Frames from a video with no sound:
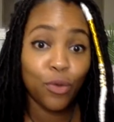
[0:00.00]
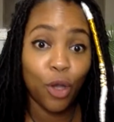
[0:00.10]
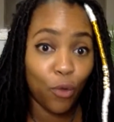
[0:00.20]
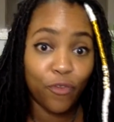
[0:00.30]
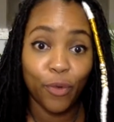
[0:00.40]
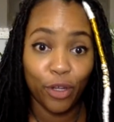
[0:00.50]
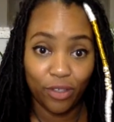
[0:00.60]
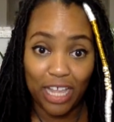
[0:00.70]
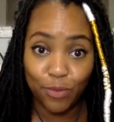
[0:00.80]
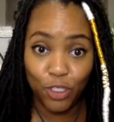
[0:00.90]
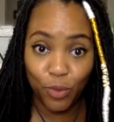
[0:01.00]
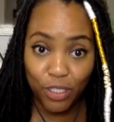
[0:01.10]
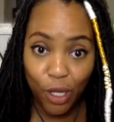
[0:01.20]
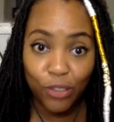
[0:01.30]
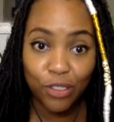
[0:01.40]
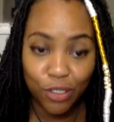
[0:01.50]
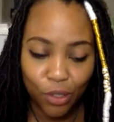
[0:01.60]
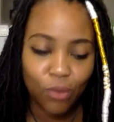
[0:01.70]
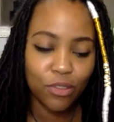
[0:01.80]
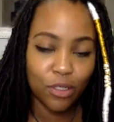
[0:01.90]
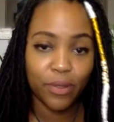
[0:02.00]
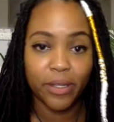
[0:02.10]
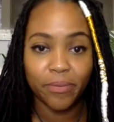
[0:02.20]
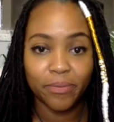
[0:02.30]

go for it. That's what you were told to do it.